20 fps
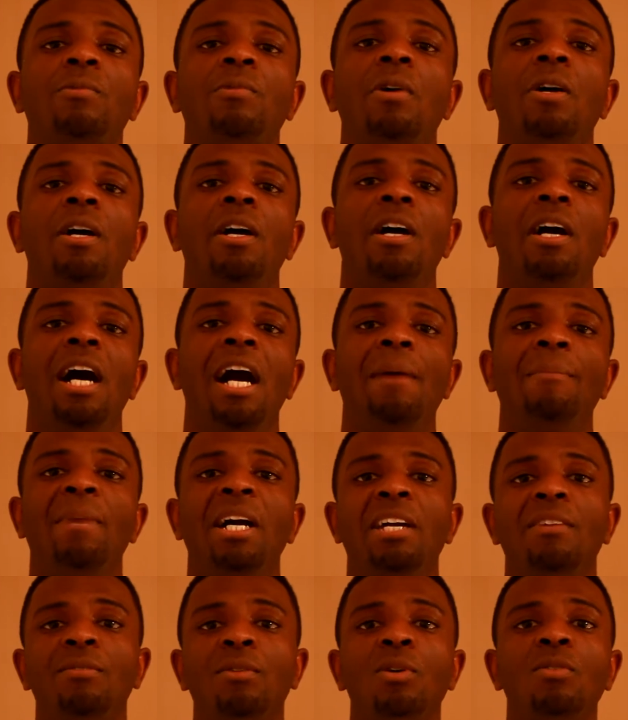where I
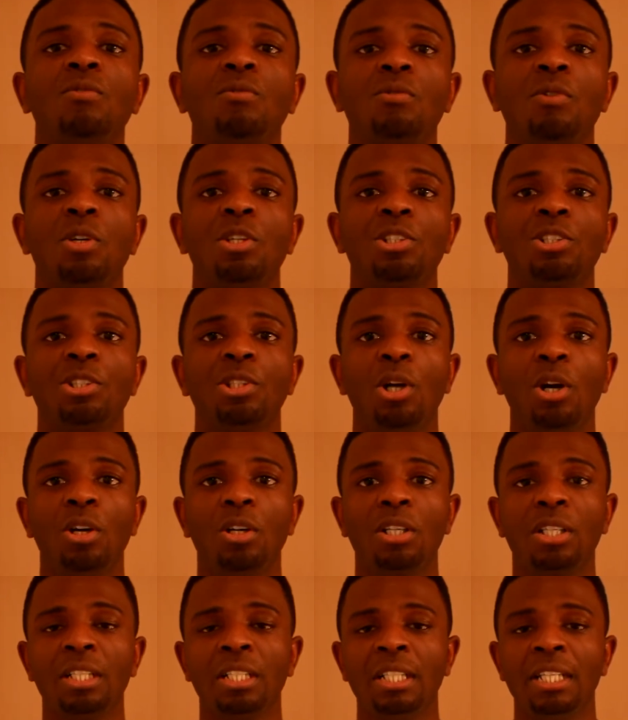might have gone for a
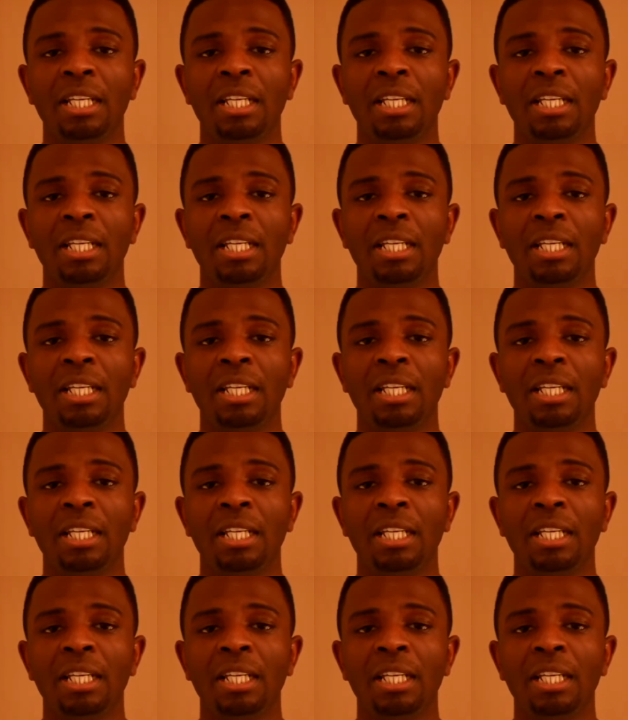jog,